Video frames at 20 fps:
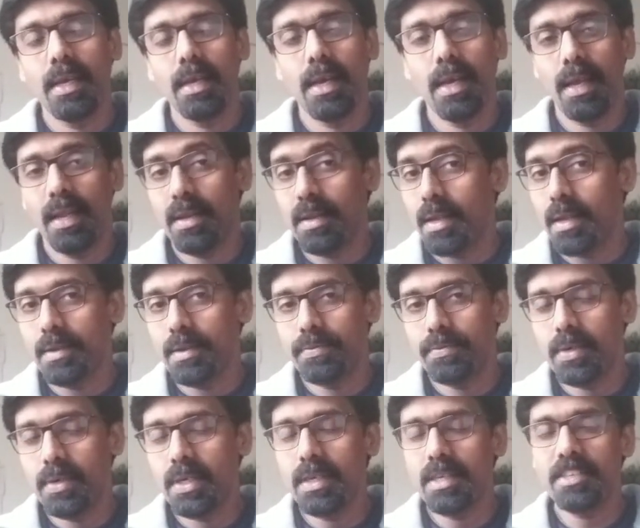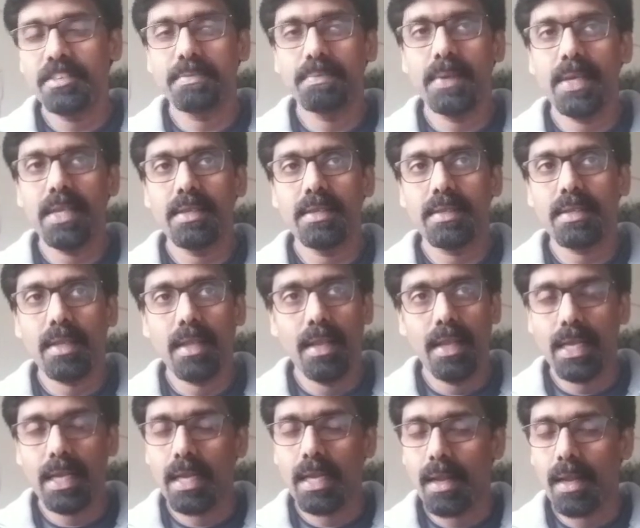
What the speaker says: and advertisements like